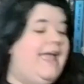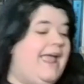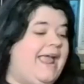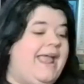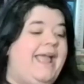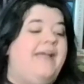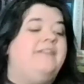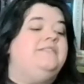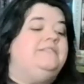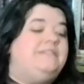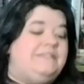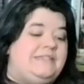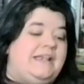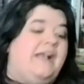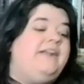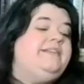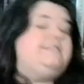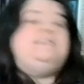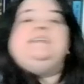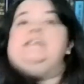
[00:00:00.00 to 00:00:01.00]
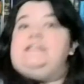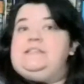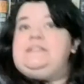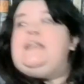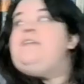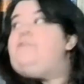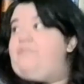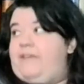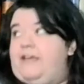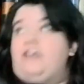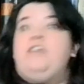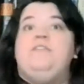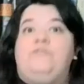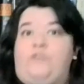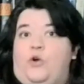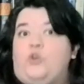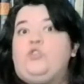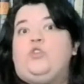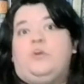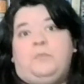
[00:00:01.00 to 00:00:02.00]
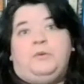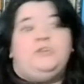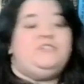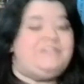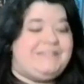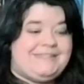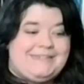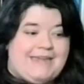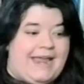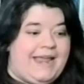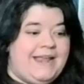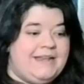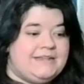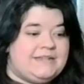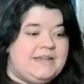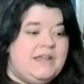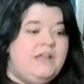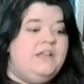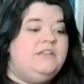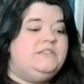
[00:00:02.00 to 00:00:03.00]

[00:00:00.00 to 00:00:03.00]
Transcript: and sex is a very vulnerable state.